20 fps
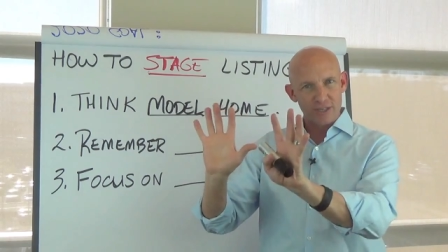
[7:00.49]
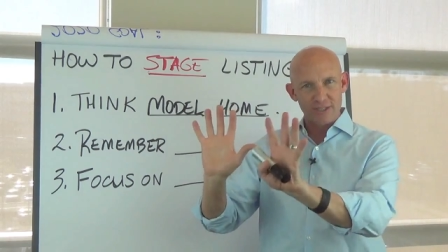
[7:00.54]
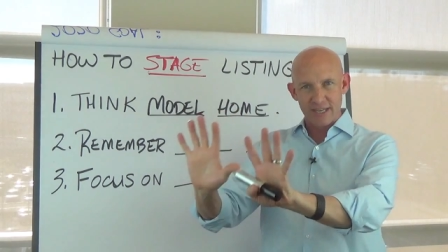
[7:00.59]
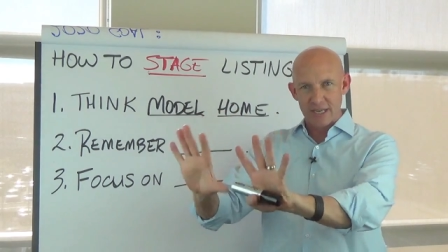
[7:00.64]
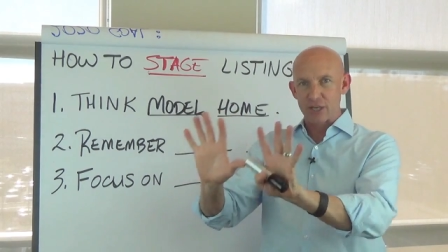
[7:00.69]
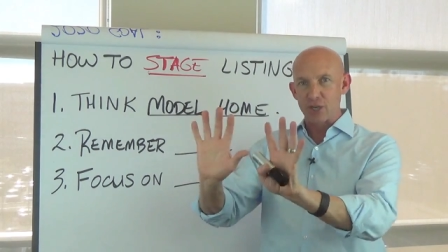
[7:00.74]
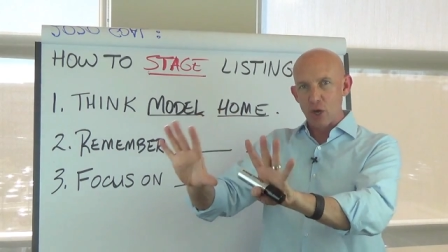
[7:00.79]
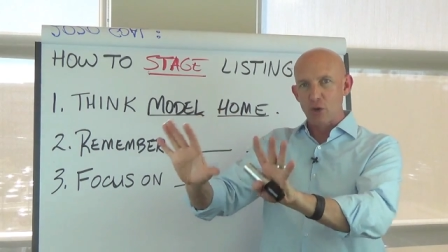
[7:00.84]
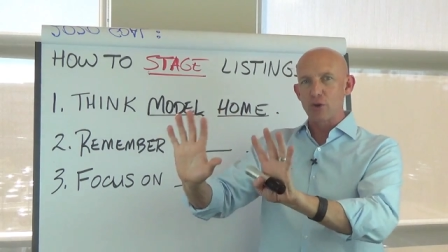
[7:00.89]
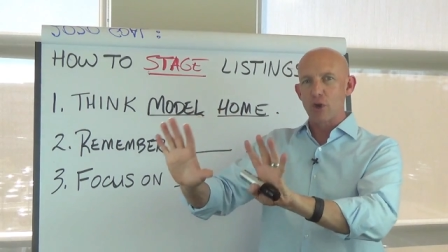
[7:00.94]
to
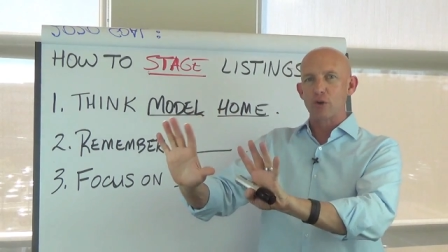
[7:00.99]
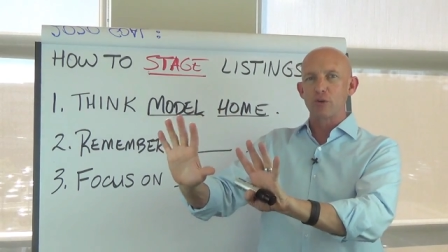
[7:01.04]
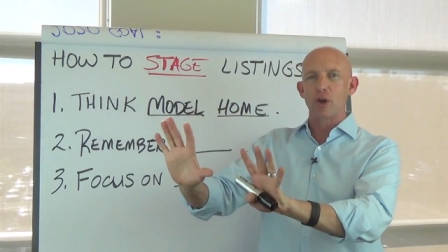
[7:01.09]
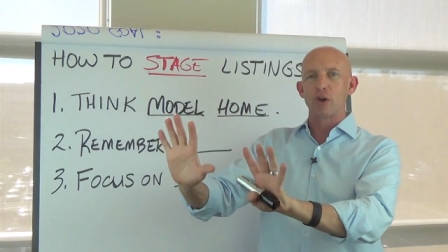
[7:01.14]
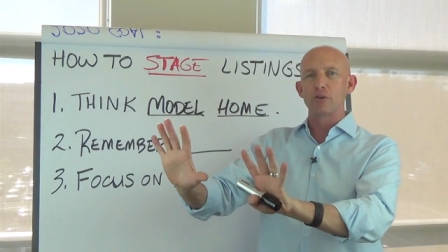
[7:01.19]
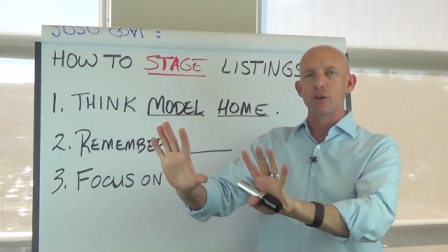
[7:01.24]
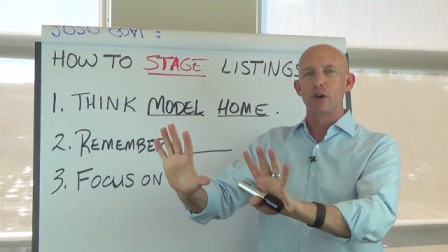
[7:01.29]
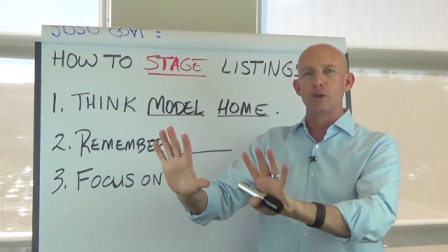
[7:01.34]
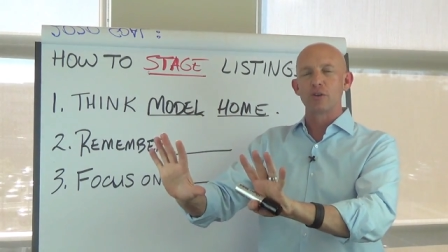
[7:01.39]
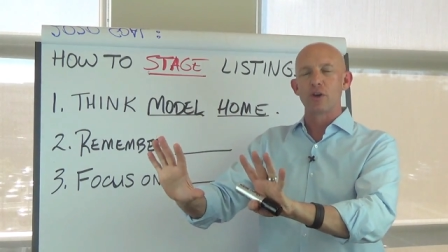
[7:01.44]
say, no, no,
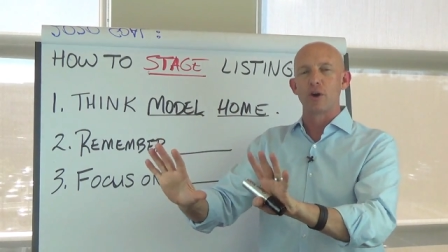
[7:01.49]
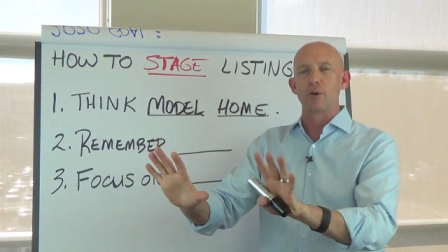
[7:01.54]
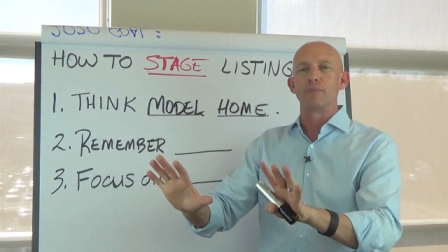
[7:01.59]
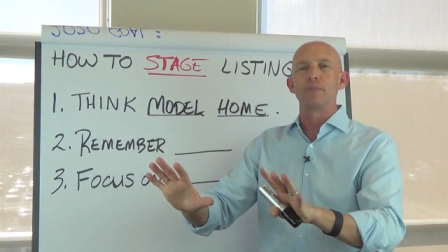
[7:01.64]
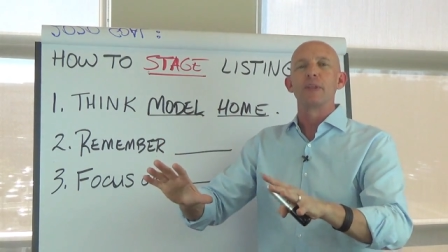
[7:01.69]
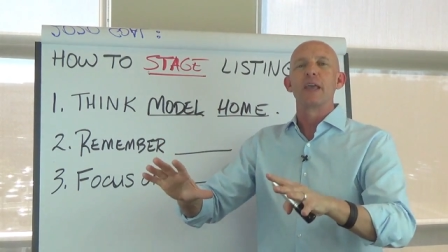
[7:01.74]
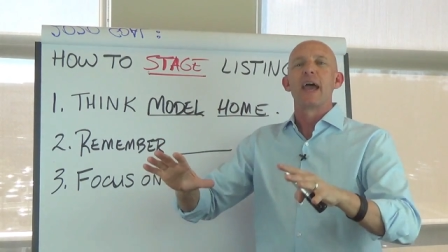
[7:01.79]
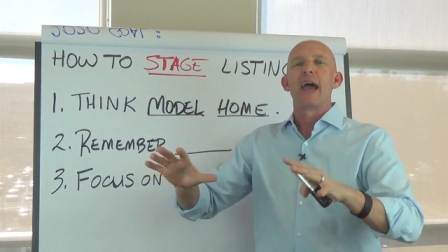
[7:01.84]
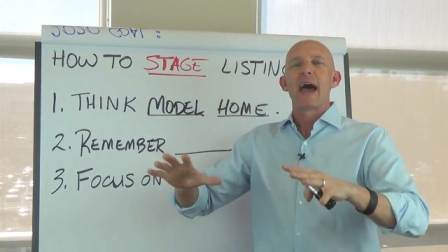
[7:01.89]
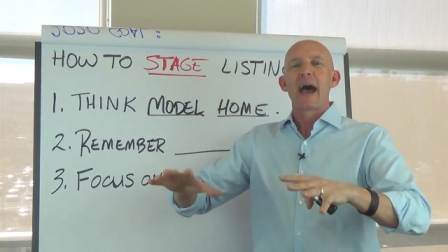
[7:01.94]
no, no, no.
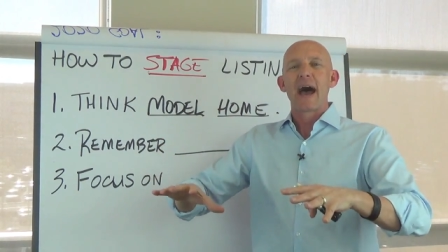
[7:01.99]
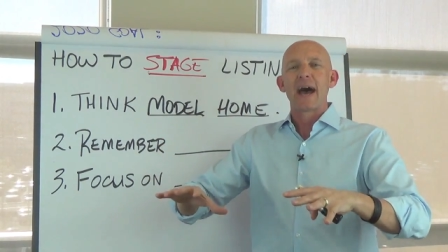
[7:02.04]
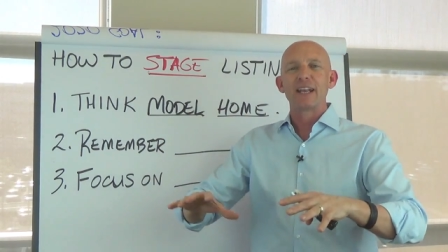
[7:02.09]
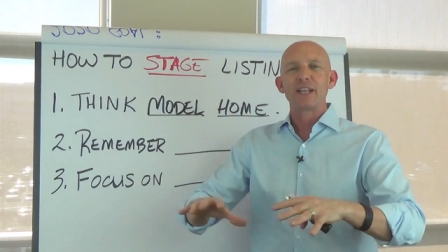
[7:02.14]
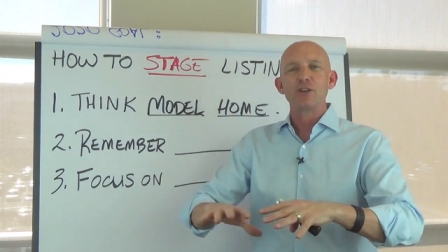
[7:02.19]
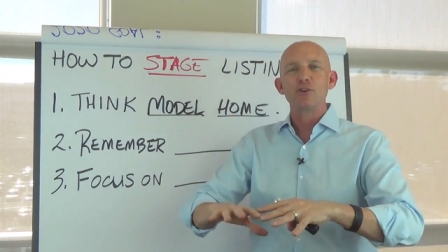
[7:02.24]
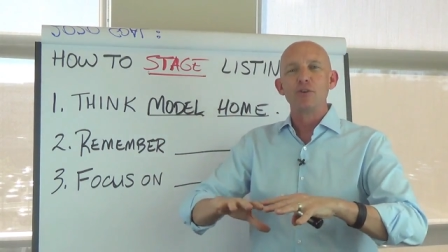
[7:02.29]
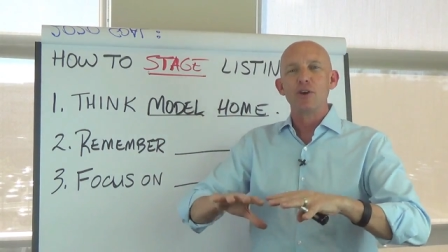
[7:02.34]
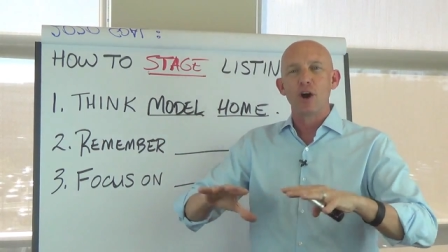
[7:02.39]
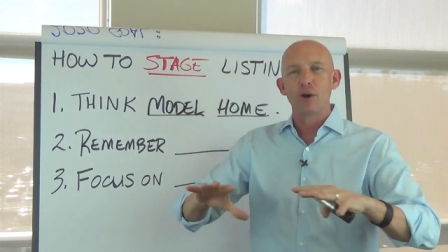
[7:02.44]
How
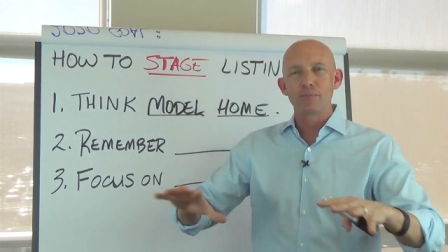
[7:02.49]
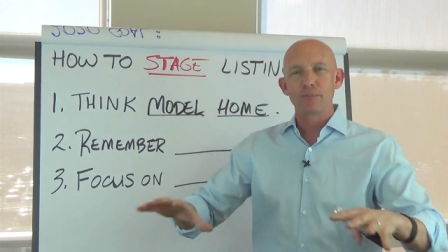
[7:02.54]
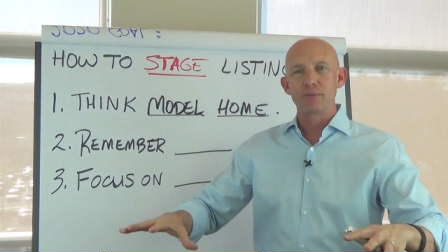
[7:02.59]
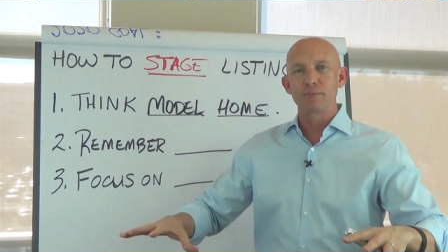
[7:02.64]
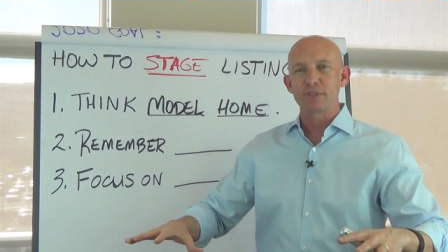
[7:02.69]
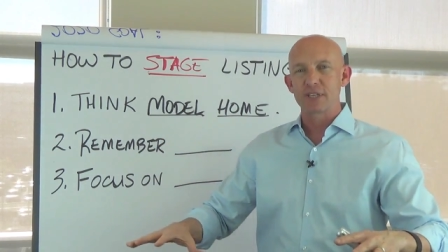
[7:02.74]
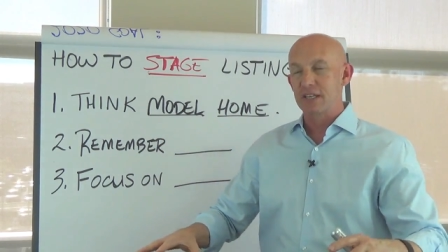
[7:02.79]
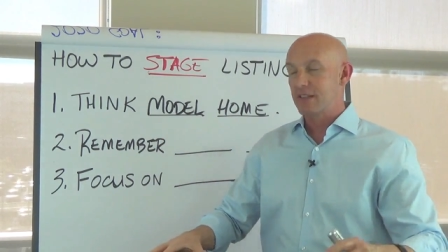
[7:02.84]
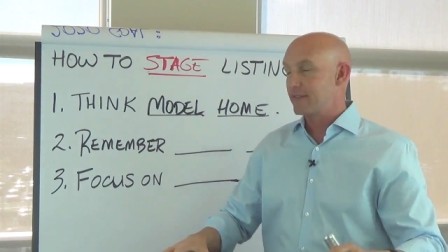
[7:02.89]
do you help them see